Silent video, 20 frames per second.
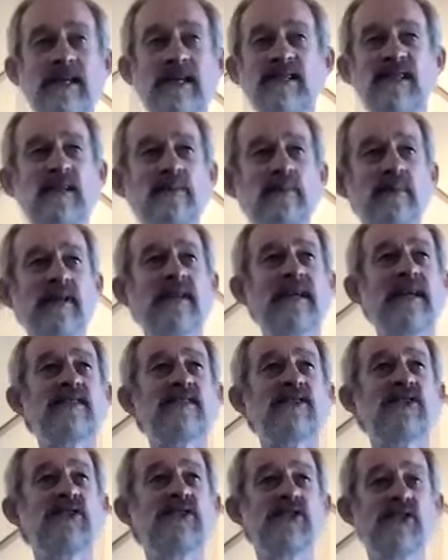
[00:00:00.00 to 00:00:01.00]
it's something
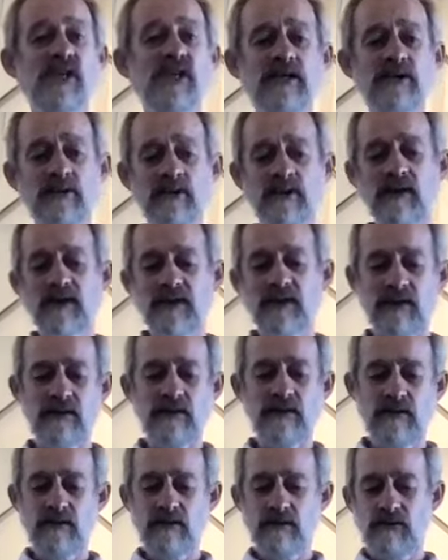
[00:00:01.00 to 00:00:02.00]
that's generally
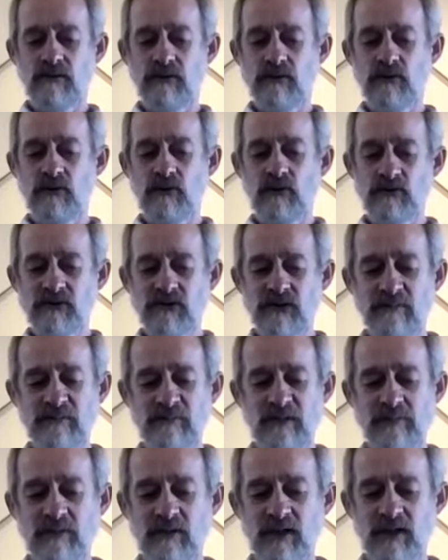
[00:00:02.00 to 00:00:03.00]
known to the
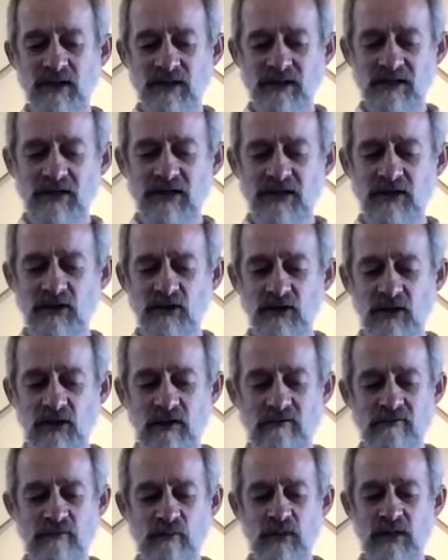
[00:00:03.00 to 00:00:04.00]
people. I hear
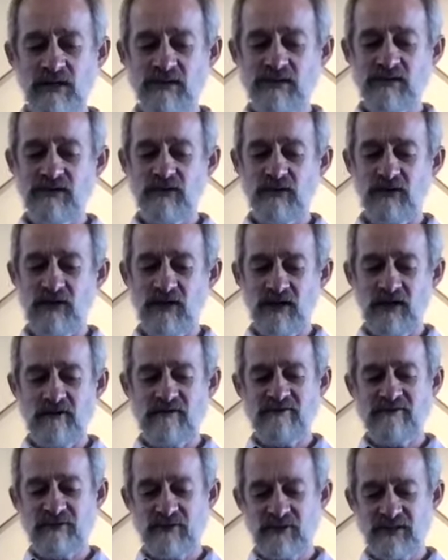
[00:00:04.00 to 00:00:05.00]
of what? Your
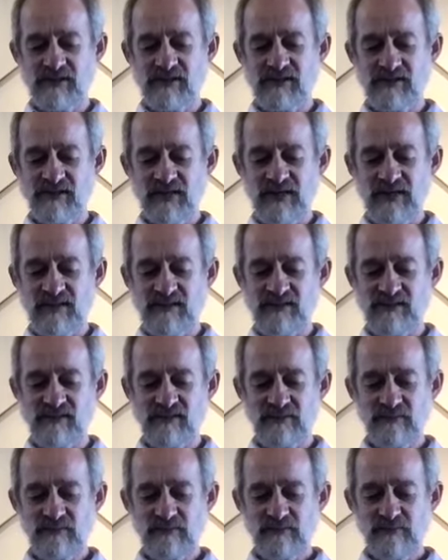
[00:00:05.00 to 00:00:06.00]
love for the saints
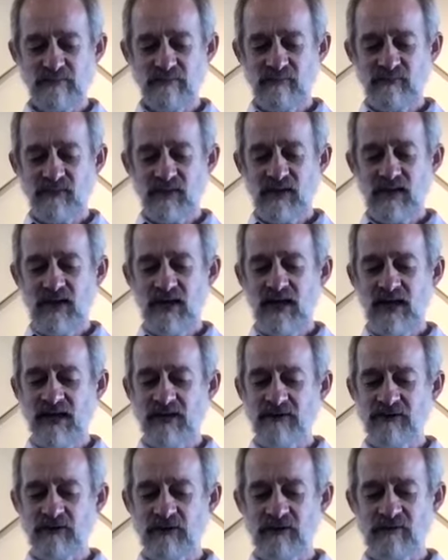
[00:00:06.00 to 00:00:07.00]

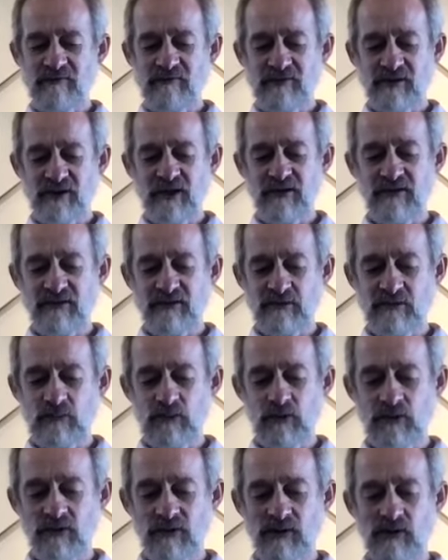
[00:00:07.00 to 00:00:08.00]
and your faith
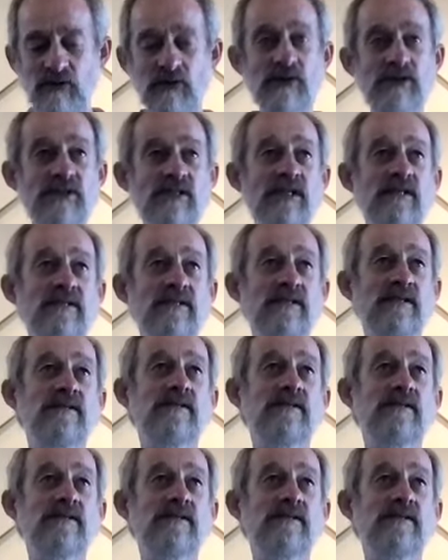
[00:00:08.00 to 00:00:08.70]
toward the Lord Jesus,